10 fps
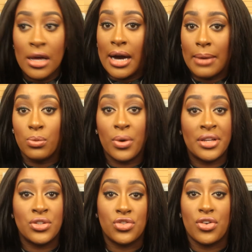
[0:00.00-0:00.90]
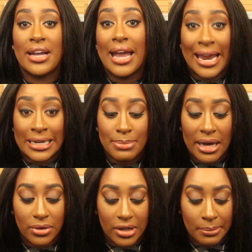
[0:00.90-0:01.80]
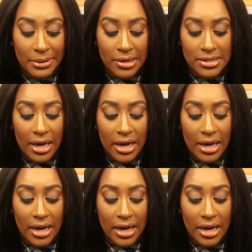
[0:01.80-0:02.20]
I'm willing to try any powder because